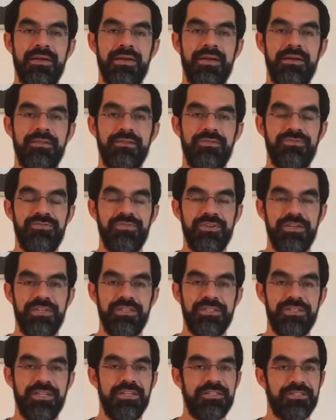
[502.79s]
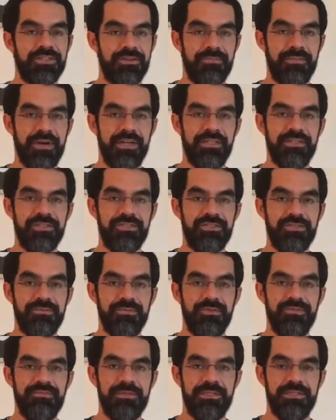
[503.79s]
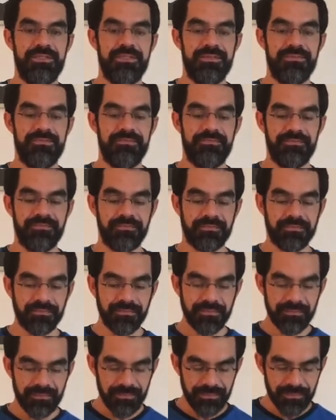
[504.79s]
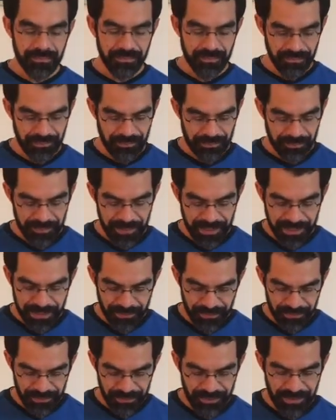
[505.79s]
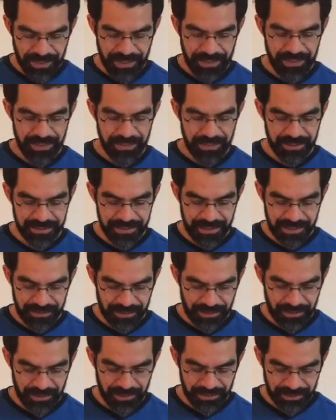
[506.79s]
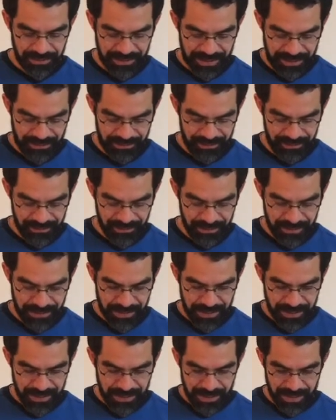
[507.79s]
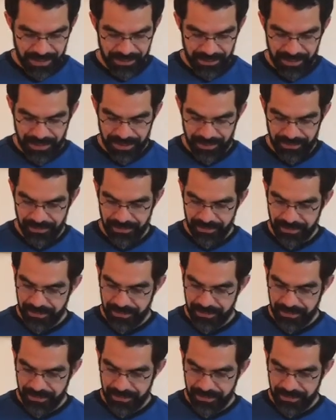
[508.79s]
And to finish, let's combine these two movements. Begin with your head in the center, down, and now